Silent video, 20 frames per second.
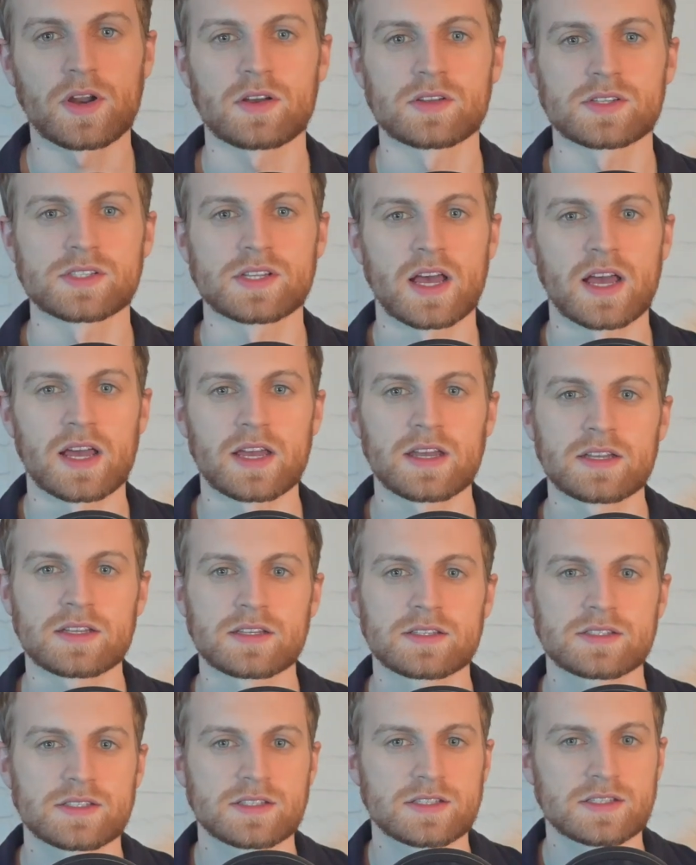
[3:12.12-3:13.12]
outside
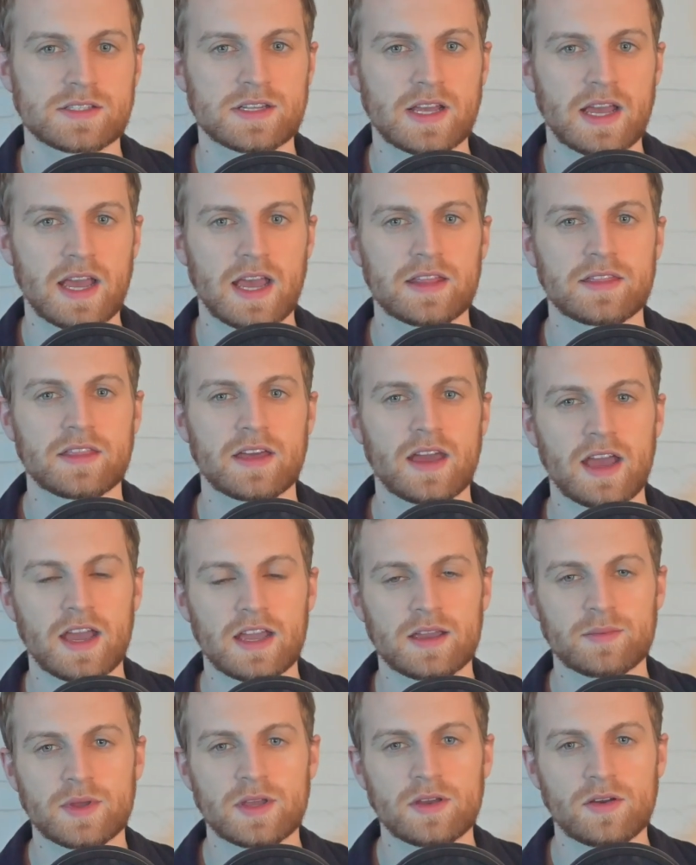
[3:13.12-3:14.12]
to add the
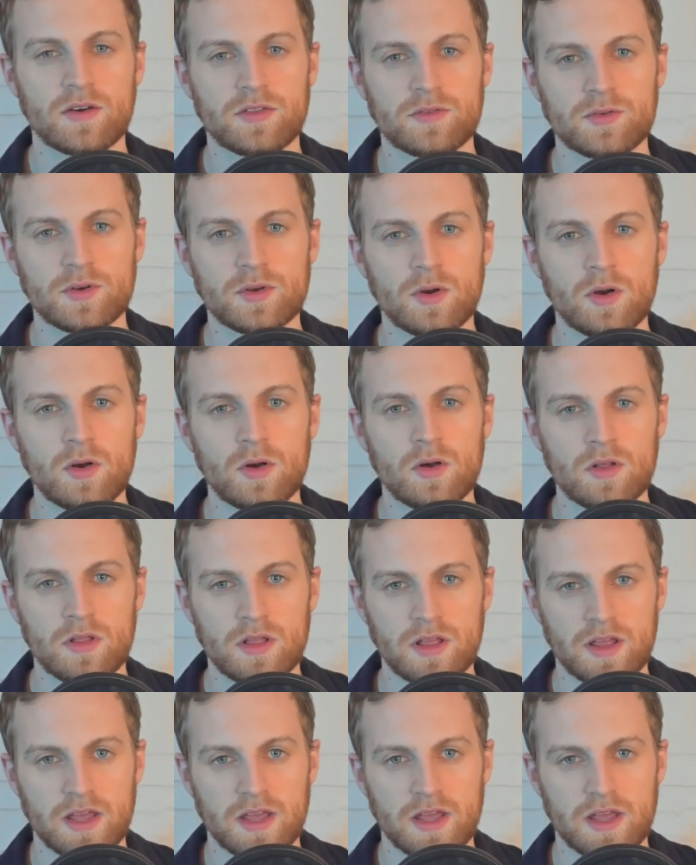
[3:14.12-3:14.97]
Acme through hole